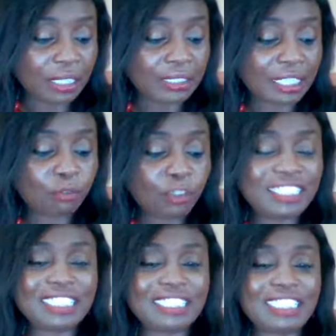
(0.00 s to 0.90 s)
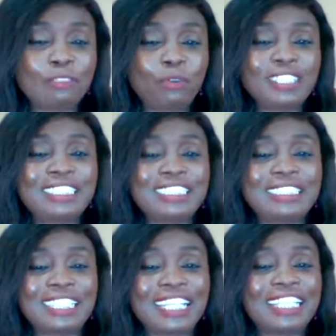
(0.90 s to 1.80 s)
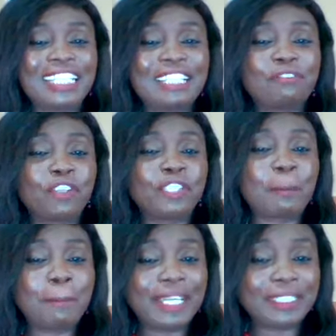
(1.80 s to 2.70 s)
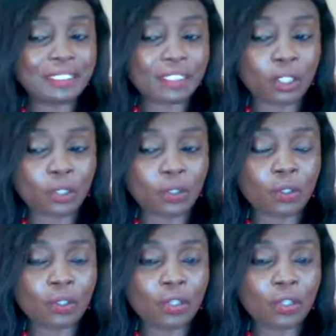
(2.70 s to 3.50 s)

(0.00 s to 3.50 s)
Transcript: Then what is it? What is in it for the mentor?